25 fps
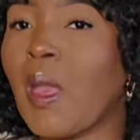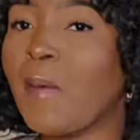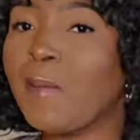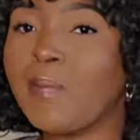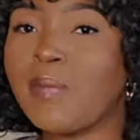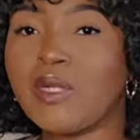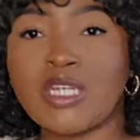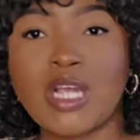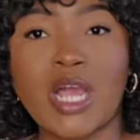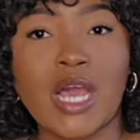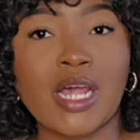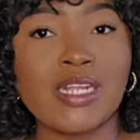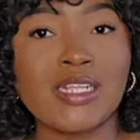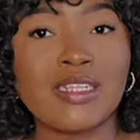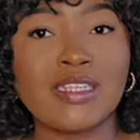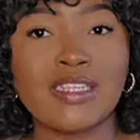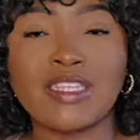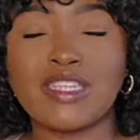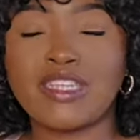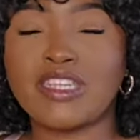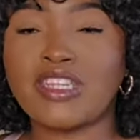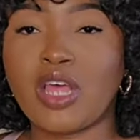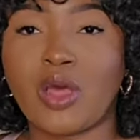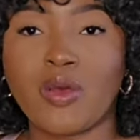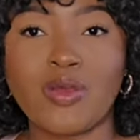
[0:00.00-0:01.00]
But y'all, this
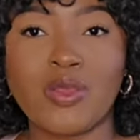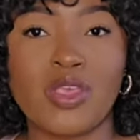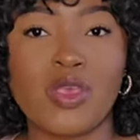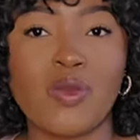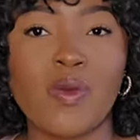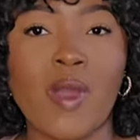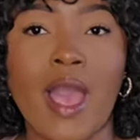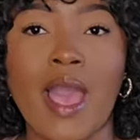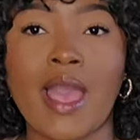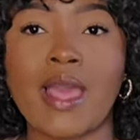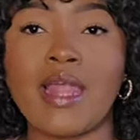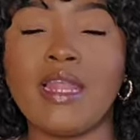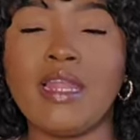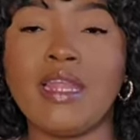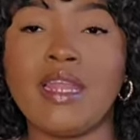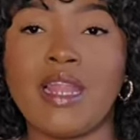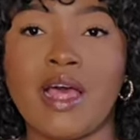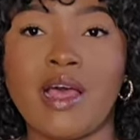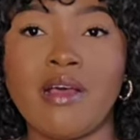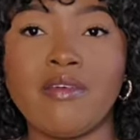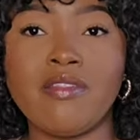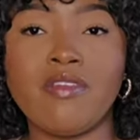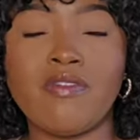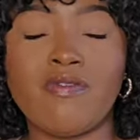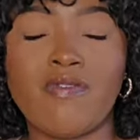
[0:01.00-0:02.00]
is so cute. I
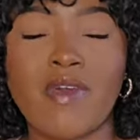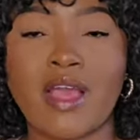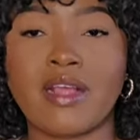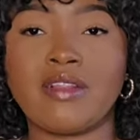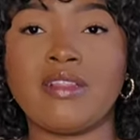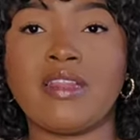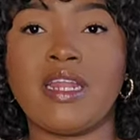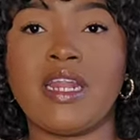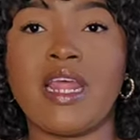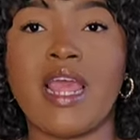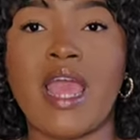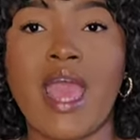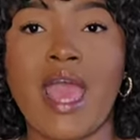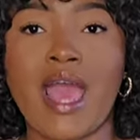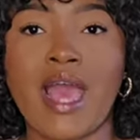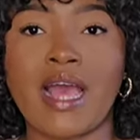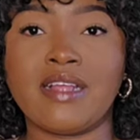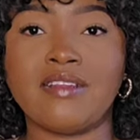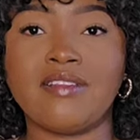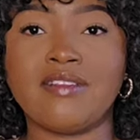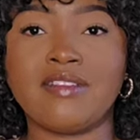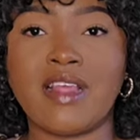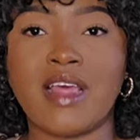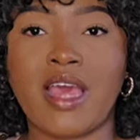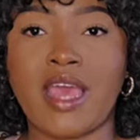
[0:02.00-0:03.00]
love the fact that it
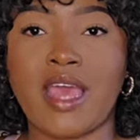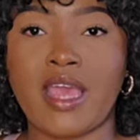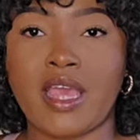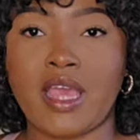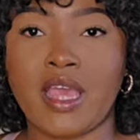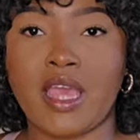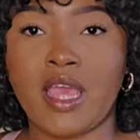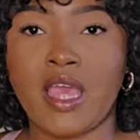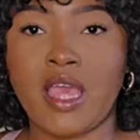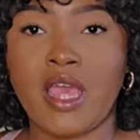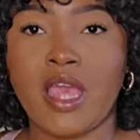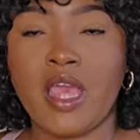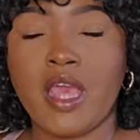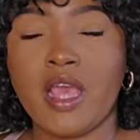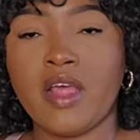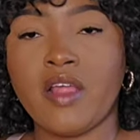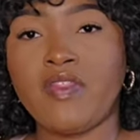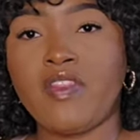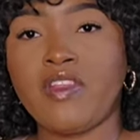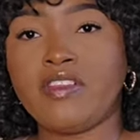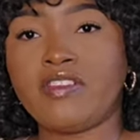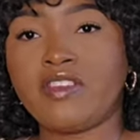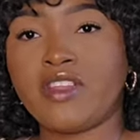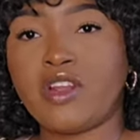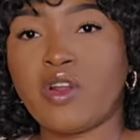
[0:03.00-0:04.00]
has like
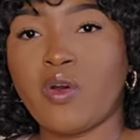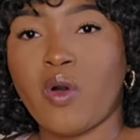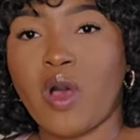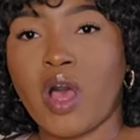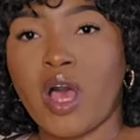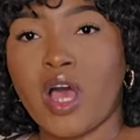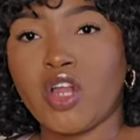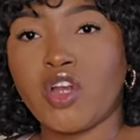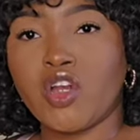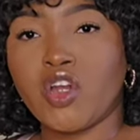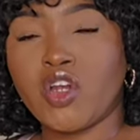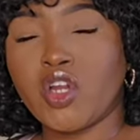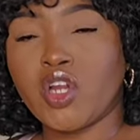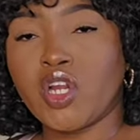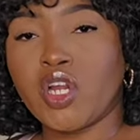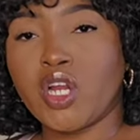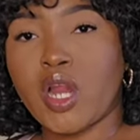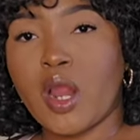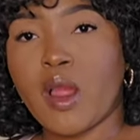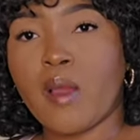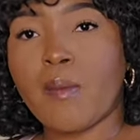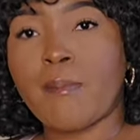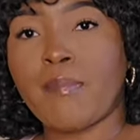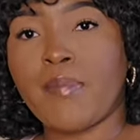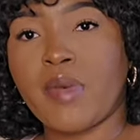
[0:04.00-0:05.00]
this little
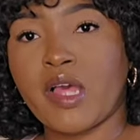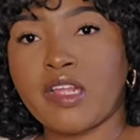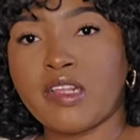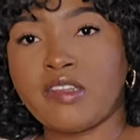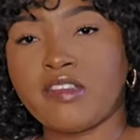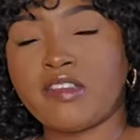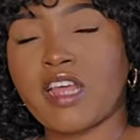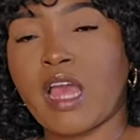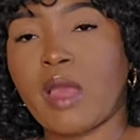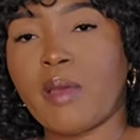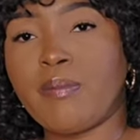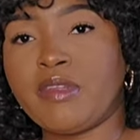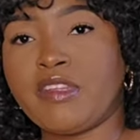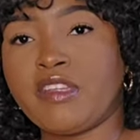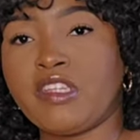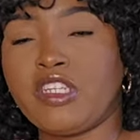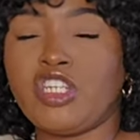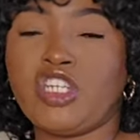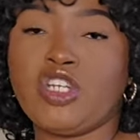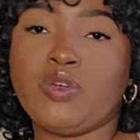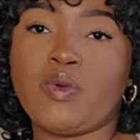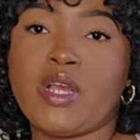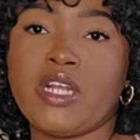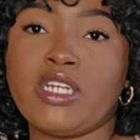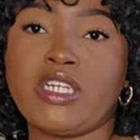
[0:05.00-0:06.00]
under bust type of
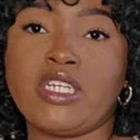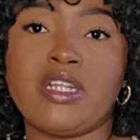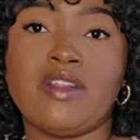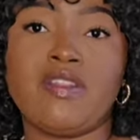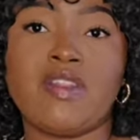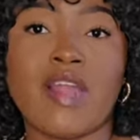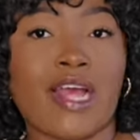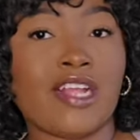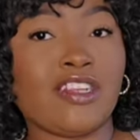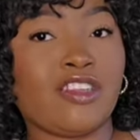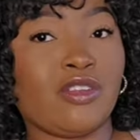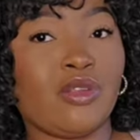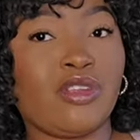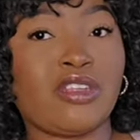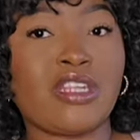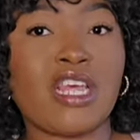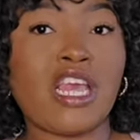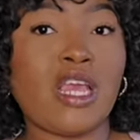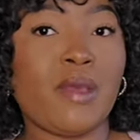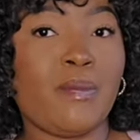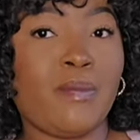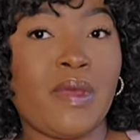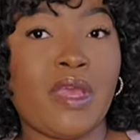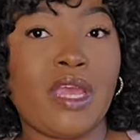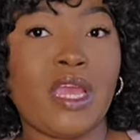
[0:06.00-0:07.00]
situation. That's what's
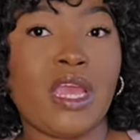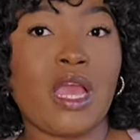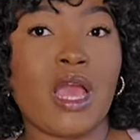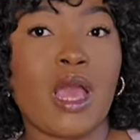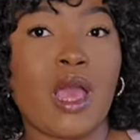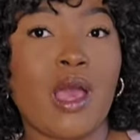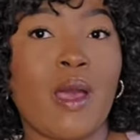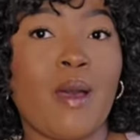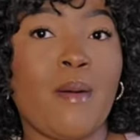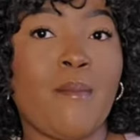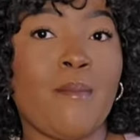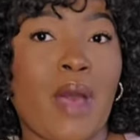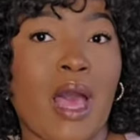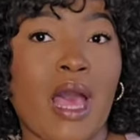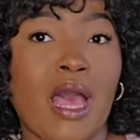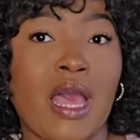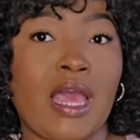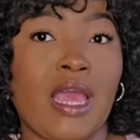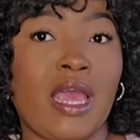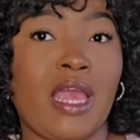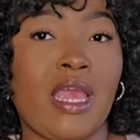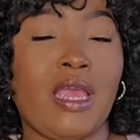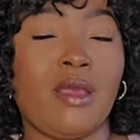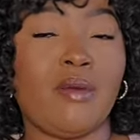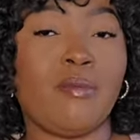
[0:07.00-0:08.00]
keeping
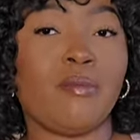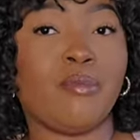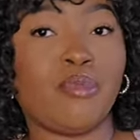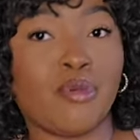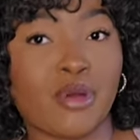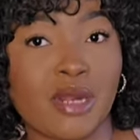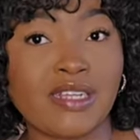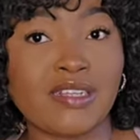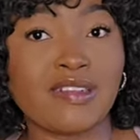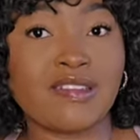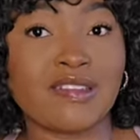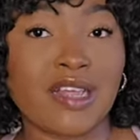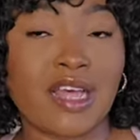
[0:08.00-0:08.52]
my breasts